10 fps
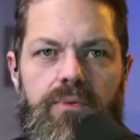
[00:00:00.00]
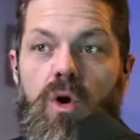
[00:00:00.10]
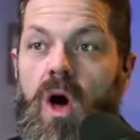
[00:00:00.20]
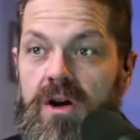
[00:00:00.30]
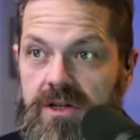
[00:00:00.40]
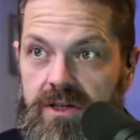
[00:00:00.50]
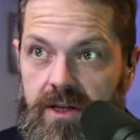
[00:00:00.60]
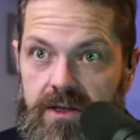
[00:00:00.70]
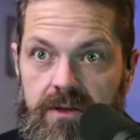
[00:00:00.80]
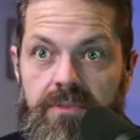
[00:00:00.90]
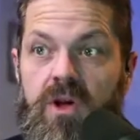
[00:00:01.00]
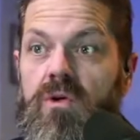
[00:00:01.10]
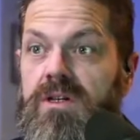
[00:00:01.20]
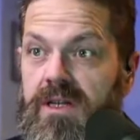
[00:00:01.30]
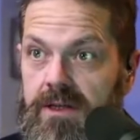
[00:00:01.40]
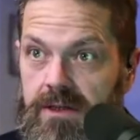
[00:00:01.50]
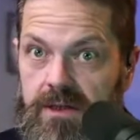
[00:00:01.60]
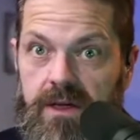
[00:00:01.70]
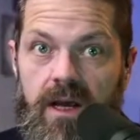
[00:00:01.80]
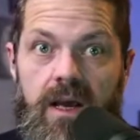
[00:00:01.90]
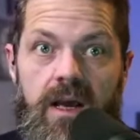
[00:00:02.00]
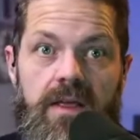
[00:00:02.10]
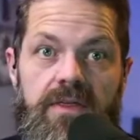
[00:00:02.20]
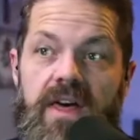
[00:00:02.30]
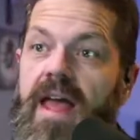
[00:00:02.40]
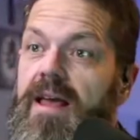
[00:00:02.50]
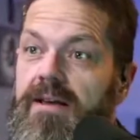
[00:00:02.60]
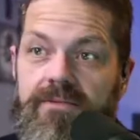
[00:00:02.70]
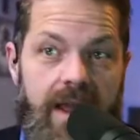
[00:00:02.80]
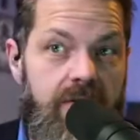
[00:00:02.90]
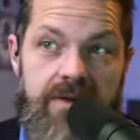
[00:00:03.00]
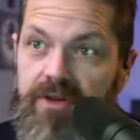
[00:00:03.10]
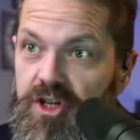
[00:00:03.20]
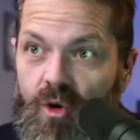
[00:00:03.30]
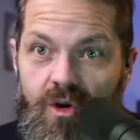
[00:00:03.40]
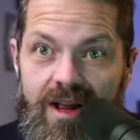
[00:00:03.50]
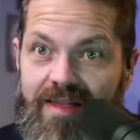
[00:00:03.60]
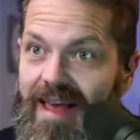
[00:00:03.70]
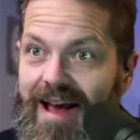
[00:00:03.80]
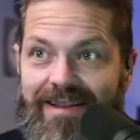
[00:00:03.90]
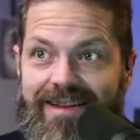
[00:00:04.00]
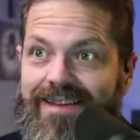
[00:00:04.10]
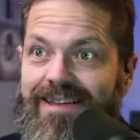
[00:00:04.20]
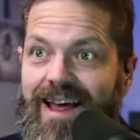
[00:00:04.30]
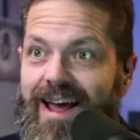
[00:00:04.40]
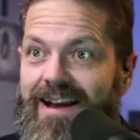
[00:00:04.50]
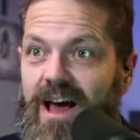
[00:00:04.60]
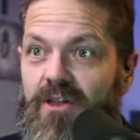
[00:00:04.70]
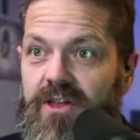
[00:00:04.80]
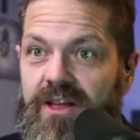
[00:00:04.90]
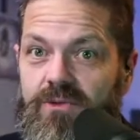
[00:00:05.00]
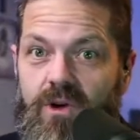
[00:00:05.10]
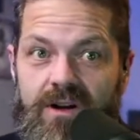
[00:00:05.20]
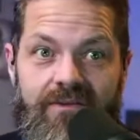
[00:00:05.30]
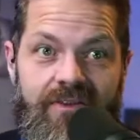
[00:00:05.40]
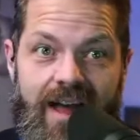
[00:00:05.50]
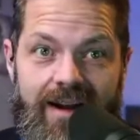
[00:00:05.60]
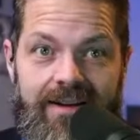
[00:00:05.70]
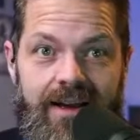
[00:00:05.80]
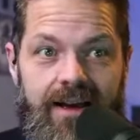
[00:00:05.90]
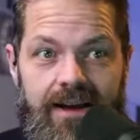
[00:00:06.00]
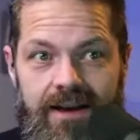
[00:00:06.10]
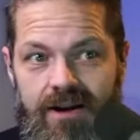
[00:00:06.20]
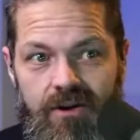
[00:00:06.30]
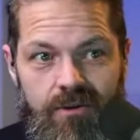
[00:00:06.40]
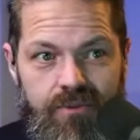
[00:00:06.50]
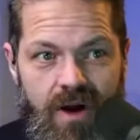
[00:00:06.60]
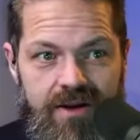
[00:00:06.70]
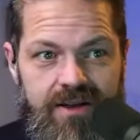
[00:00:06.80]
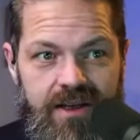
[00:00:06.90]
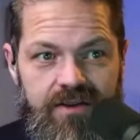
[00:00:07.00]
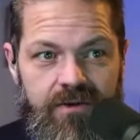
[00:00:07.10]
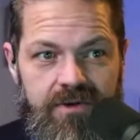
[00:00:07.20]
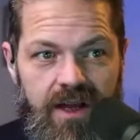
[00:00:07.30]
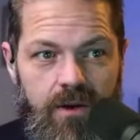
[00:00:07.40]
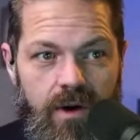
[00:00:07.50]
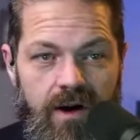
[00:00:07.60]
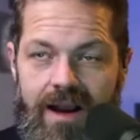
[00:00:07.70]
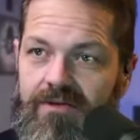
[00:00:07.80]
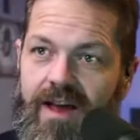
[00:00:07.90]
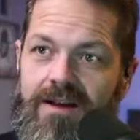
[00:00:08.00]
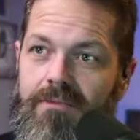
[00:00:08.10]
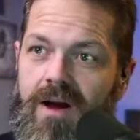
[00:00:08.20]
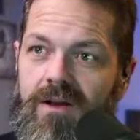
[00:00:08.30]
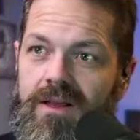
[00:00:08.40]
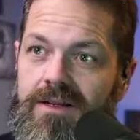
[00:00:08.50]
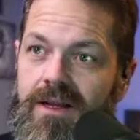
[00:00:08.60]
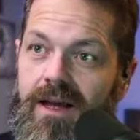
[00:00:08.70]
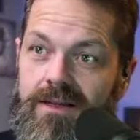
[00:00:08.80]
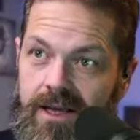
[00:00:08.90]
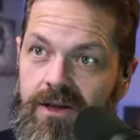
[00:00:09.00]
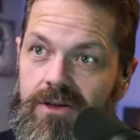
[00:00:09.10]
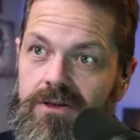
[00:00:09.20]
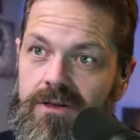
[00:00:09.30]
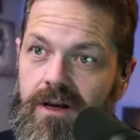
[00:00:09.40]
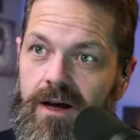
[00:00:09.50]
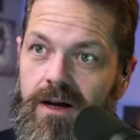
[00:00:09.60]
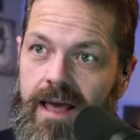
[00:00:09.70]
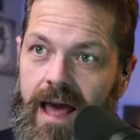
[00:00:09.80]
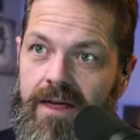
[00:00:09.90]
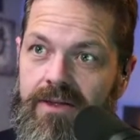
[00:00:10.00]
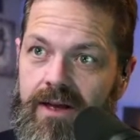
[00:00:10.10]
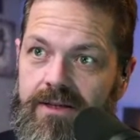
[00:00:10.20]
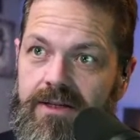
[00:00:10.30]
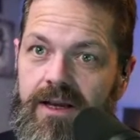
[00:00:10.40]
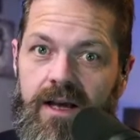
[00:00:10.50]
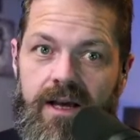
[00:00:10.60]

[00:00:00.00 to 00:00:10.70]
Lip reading: Protestants, Puritans. They were the majority, and they got to decide how things worked. In fact, you know, Protestants from Delaware invaded Maryland and killed Catholics.